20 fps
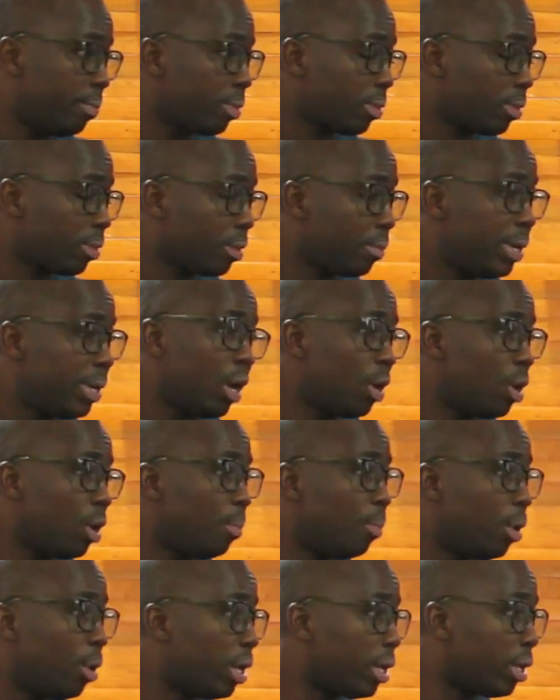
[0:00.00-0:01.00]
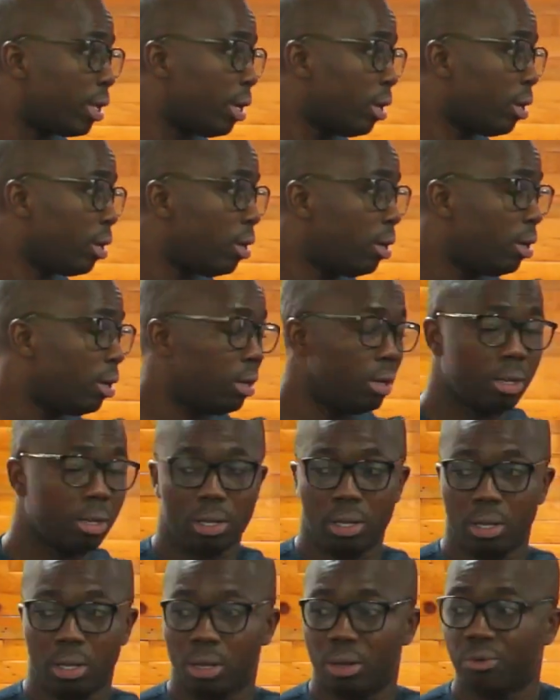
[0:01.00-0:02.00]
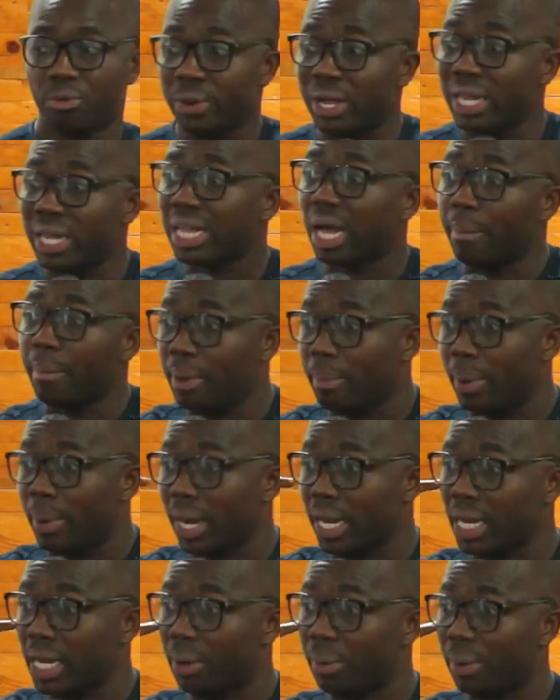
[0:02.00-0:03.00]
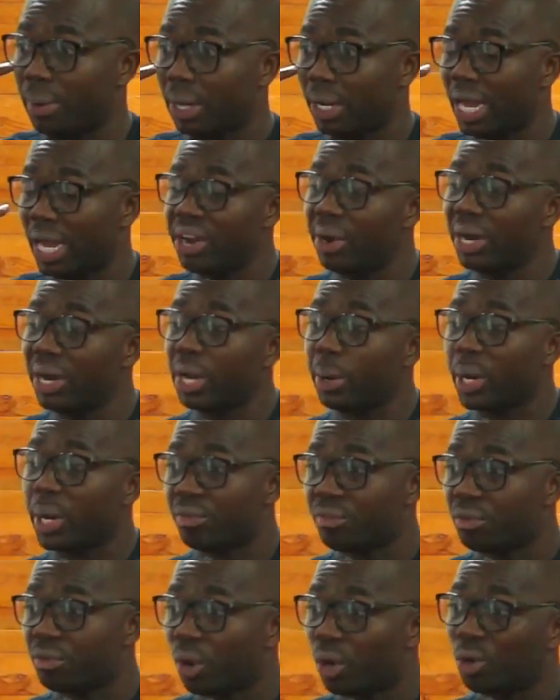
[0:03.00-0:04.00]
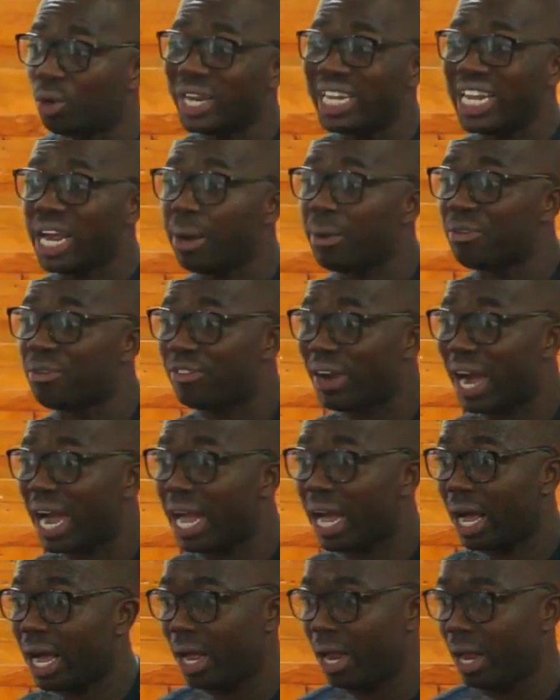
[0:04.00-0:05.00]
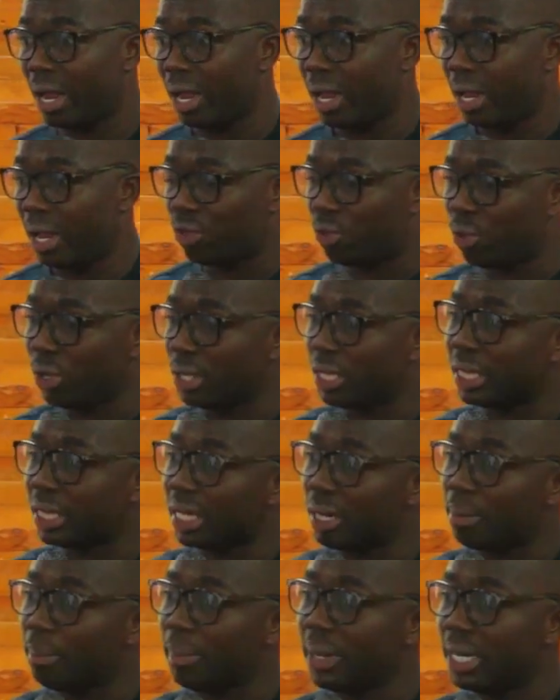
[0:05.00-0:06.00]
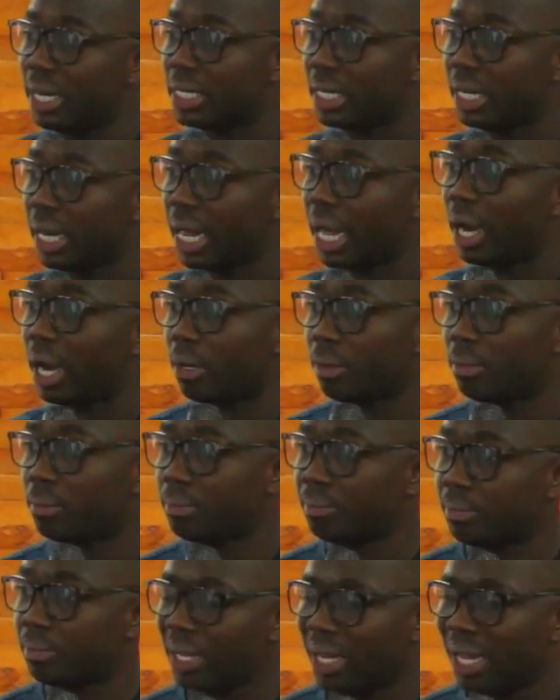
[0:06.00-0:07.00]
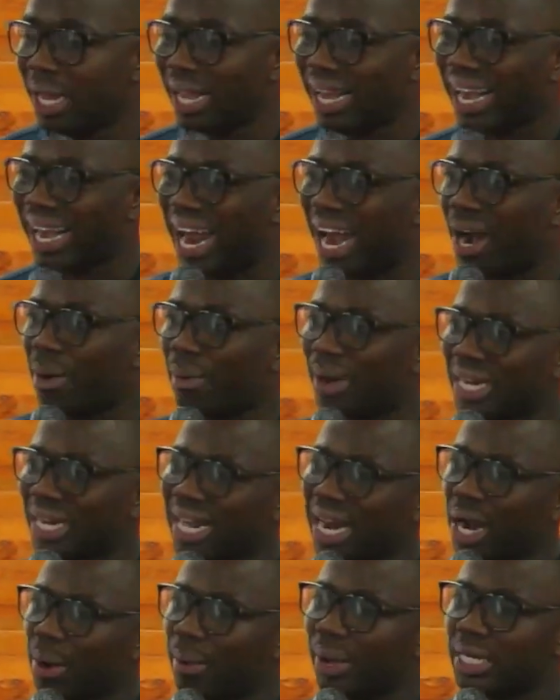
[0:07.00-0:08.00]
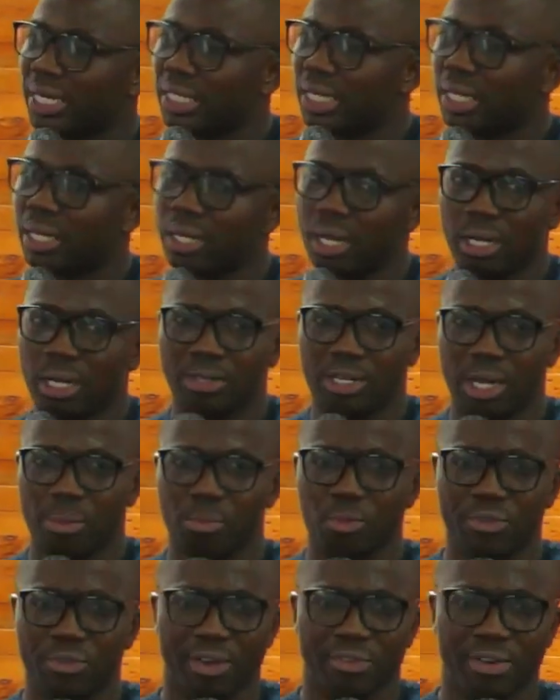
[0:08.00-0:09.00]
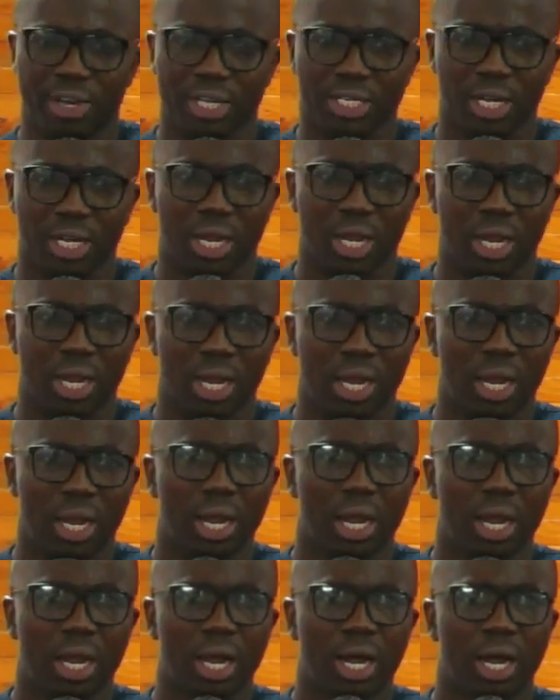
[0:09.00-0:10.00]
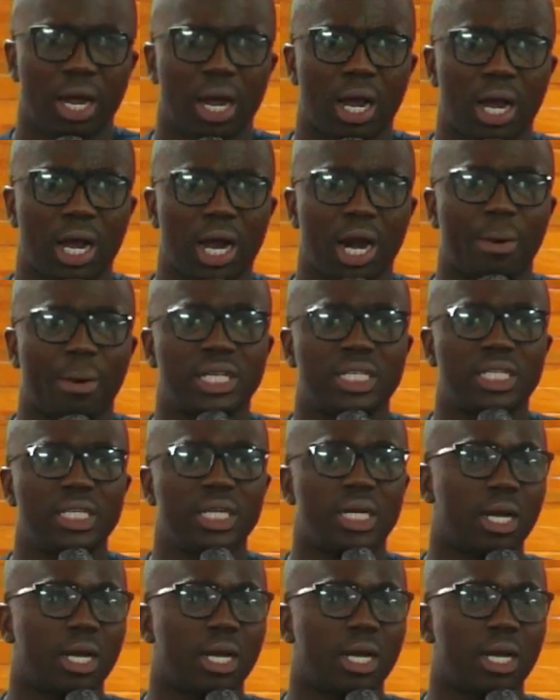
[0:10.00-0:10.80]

Many are not born again. Faith cometh by hearing, and hearing the word of God, not hearing fire. 23 minutes in hell. Karachi, uh, some of never say Karashika.